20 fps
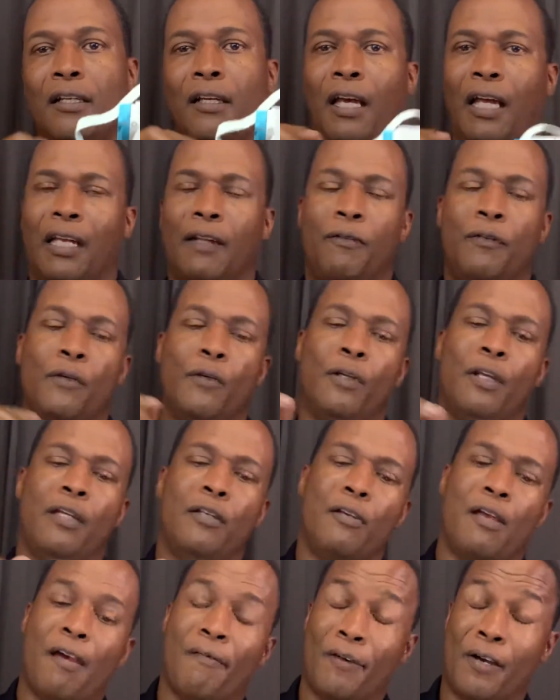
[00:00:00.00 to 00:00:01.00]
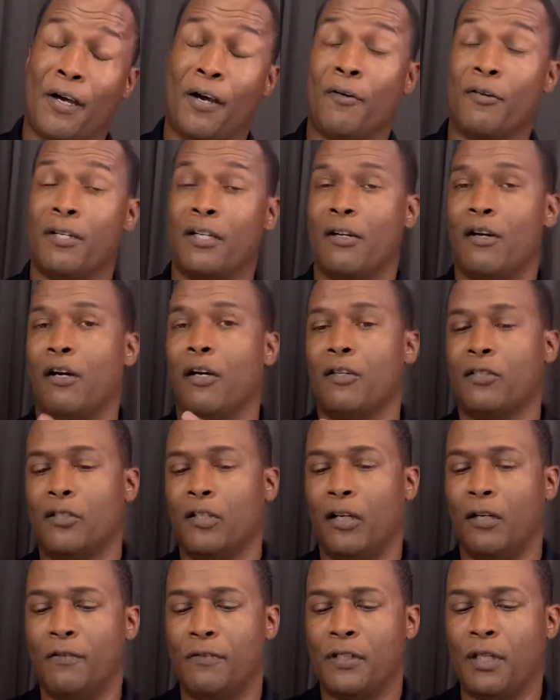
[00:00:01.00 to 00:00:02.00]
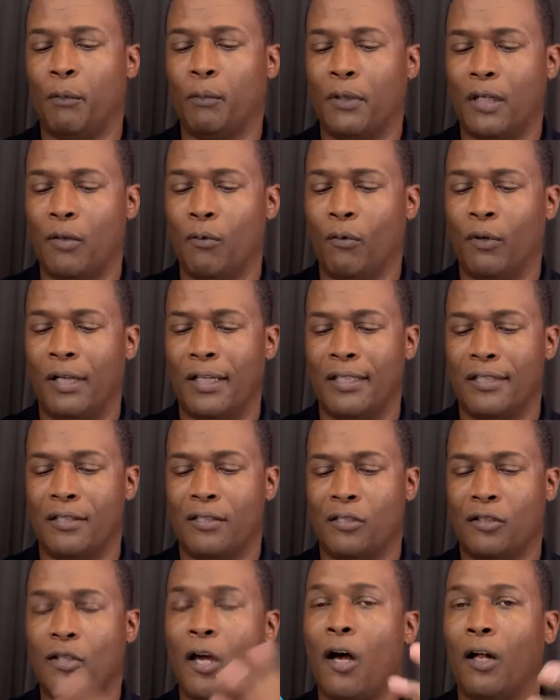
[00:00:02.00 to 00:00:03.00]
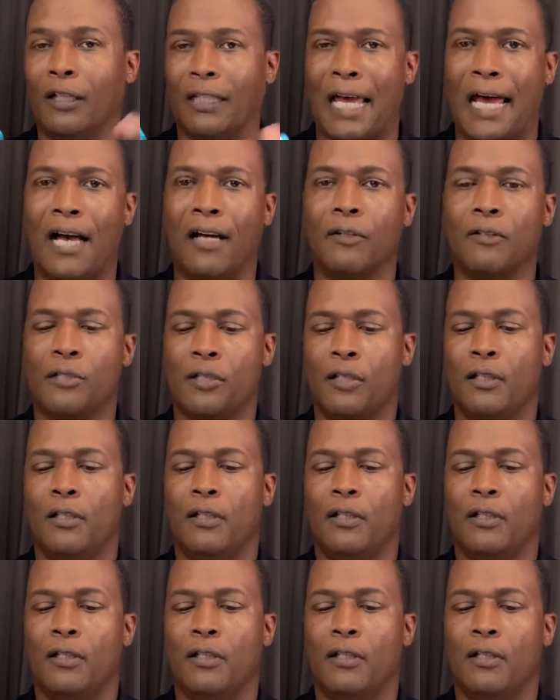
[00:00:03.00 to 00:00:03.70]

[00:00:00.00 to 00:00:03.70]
And if you have a code in there also if something was stalled out,